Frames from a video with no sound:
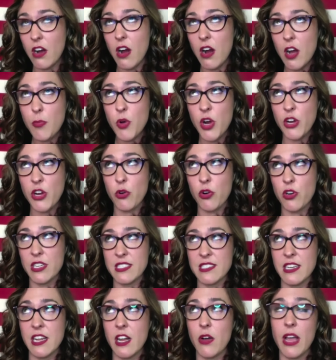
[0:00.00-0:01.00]
Are our
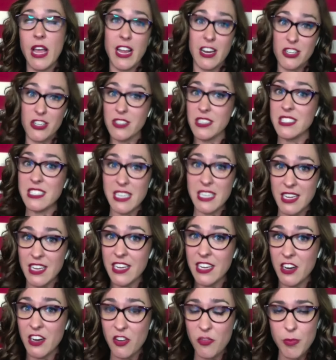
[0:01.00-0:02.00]
priorities now actually
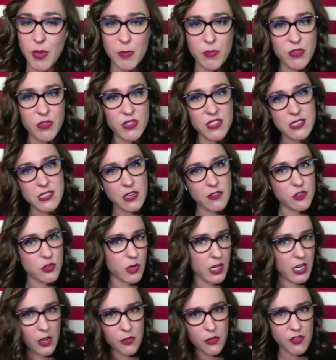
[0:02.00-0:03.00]
taking care of people instead
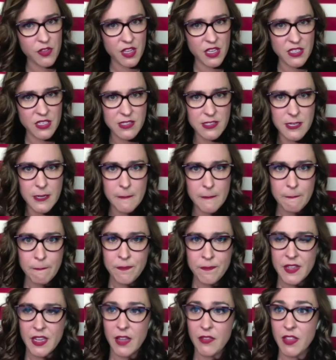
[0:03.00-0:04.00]
of doing other things?
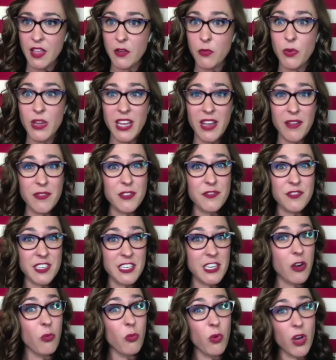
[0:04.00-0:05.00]
Then we have to
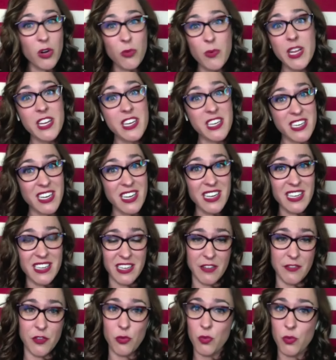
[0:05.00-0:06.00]
figure out, what are we going to
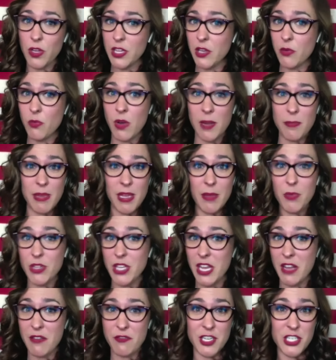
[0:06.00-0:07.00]
cut? If you really want
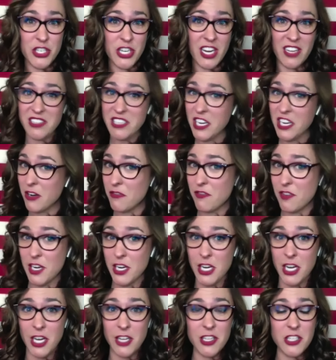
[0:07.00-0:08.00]
people to have free childcare and
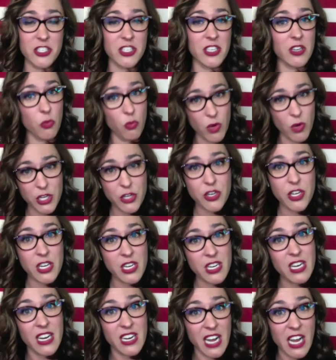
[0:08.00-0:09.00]
free college, then what are you
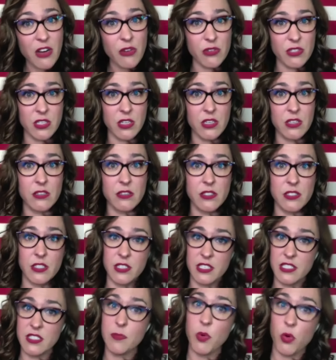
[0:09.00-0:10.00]
going to cut out
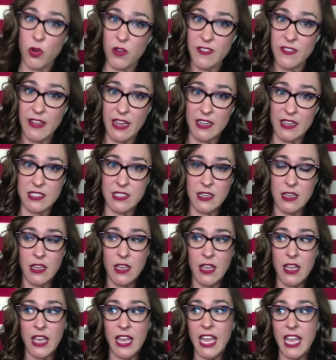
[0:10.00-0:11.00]
to support that?
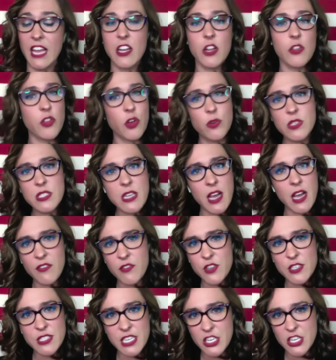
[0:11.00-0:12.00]
And those
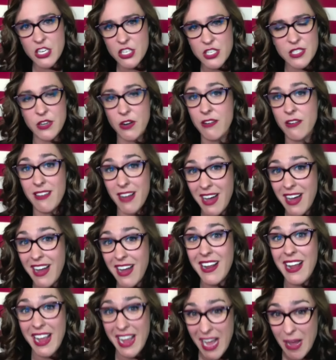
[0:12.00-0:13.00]
conversations are
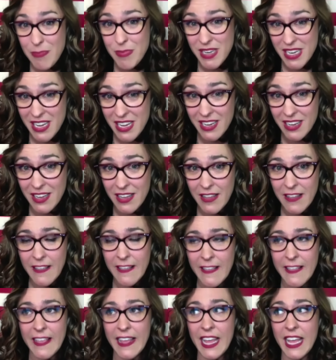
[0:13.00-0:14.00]
not happening.
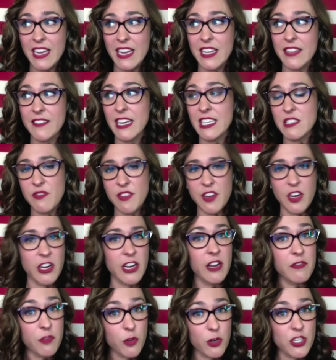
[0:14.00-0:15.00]
And that's
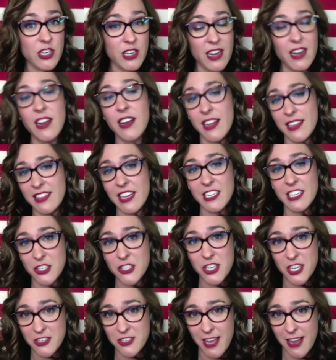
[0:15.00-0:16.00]
very unfortunate. And I'd like
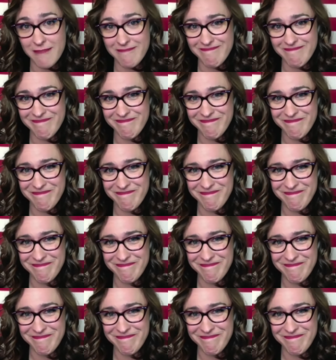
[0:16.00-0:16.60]
to change that.